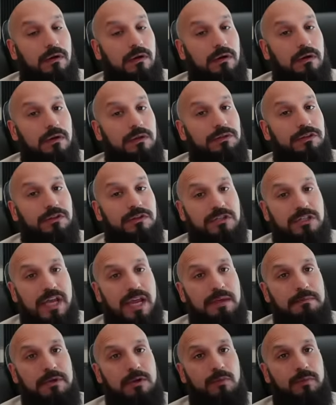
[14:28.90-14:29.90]
The
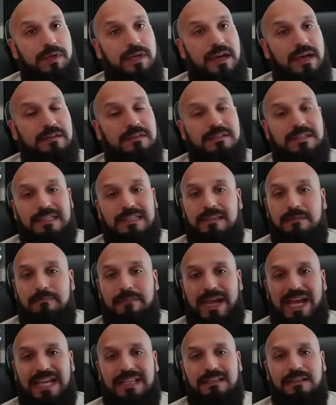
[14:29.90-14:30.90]
same UBS that
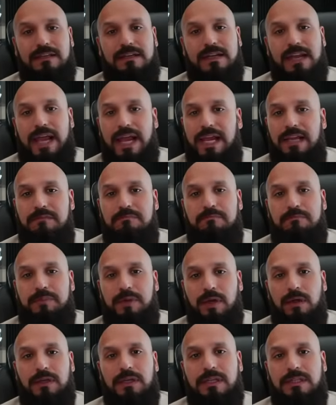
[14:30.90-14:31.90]
demanded an $8
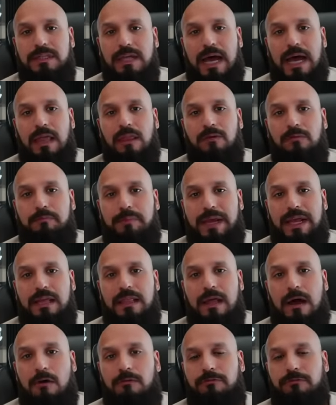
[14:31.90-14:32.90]
billion
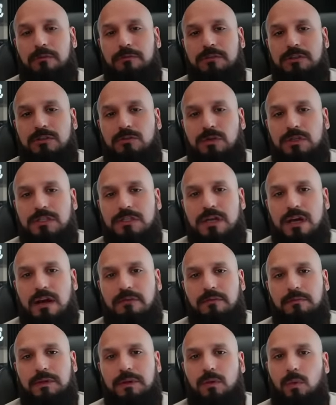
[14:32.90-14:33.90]
bailout from the Swiss
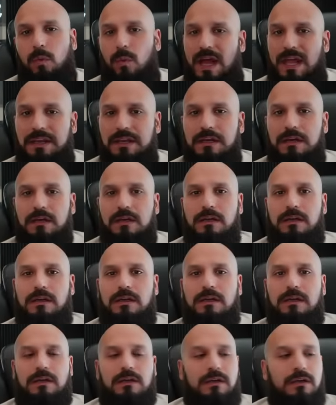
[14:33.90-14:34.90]
government when
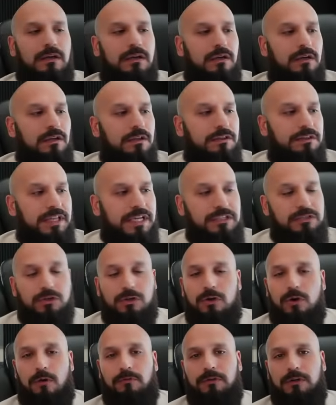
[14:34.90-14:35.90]
they took
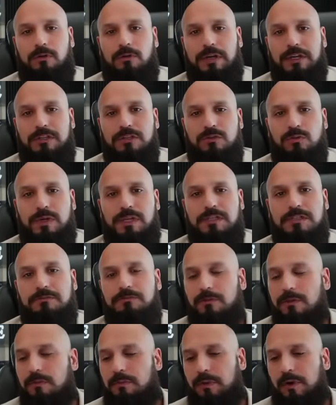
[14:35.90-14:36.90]
over Credit Suisse,
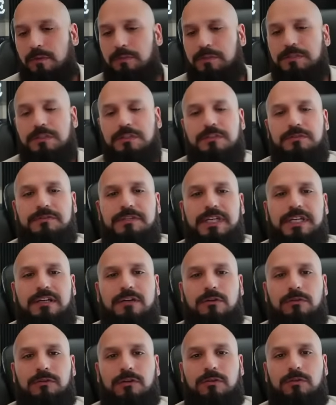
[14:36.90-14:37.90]
for the purposes of taking
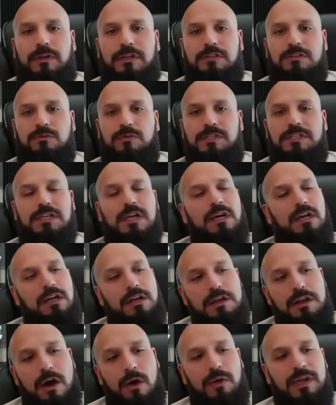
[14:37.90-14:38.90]
over Credit Suisse,
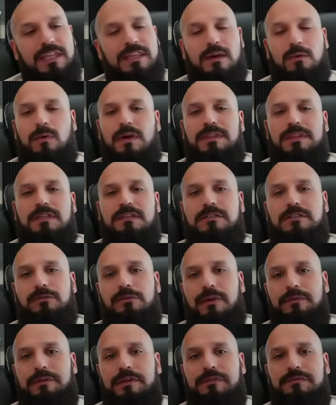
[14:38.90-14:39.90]
knowing that when these
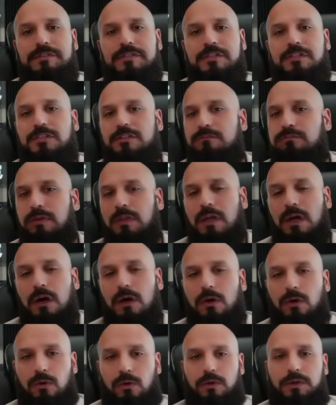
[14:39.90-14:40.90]
derivatives
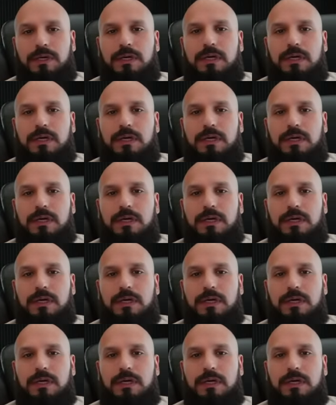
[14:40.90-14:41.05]
explode,